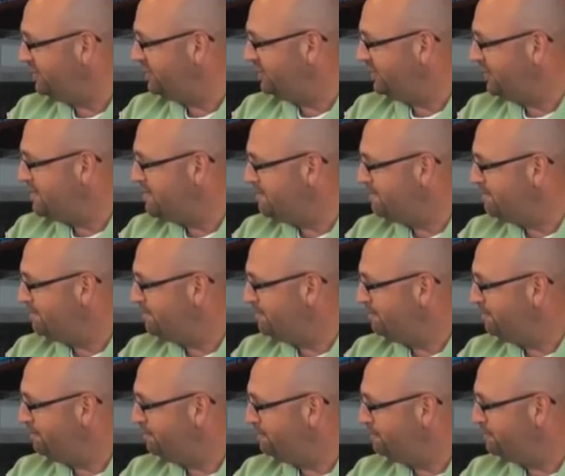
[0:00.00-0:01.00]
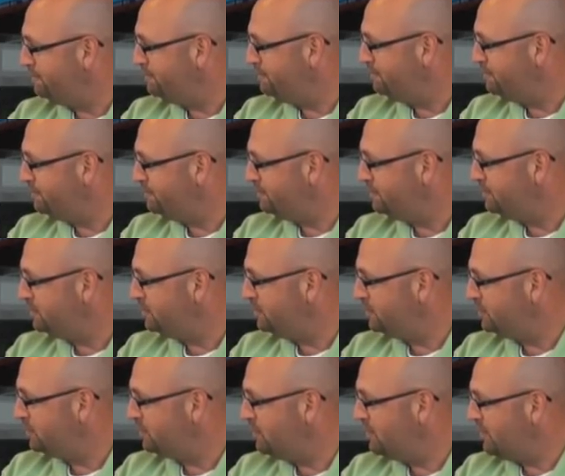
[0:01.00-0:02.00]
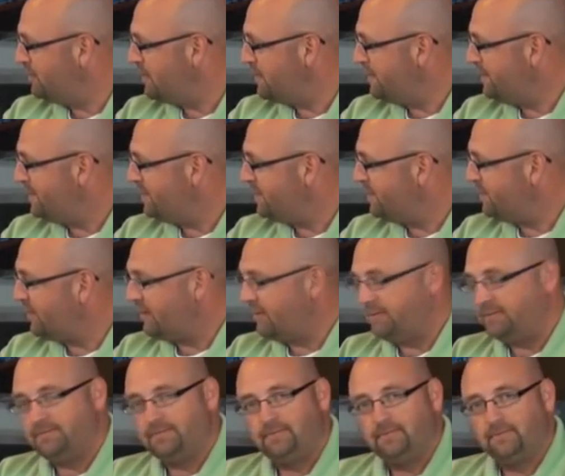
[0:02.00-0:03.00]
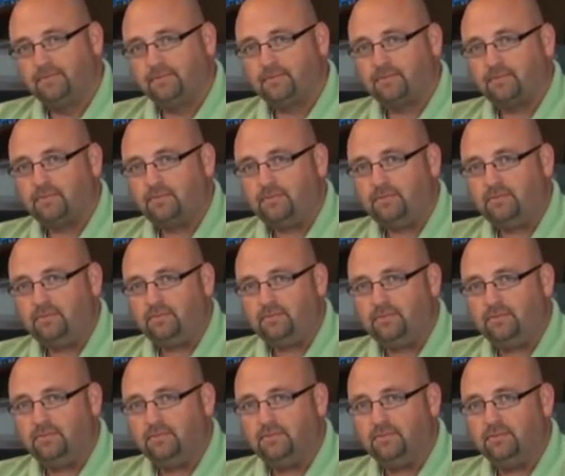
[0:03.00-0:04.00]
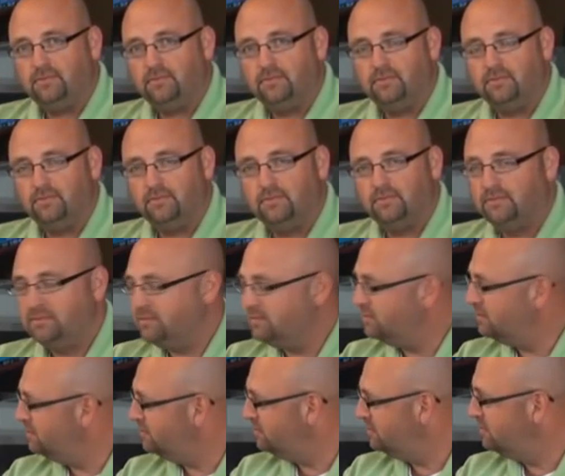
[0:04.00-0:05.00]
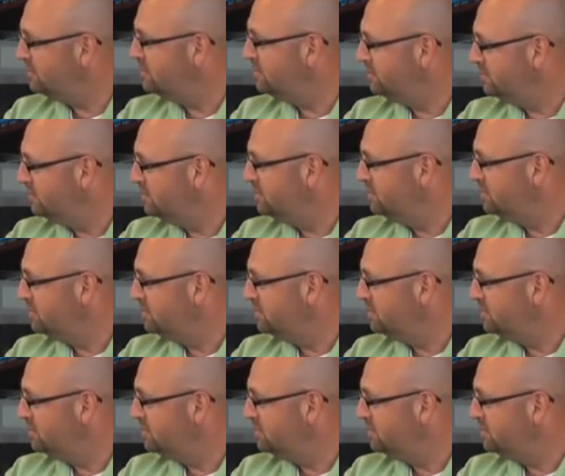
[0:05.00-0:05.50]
The person shown says nothing.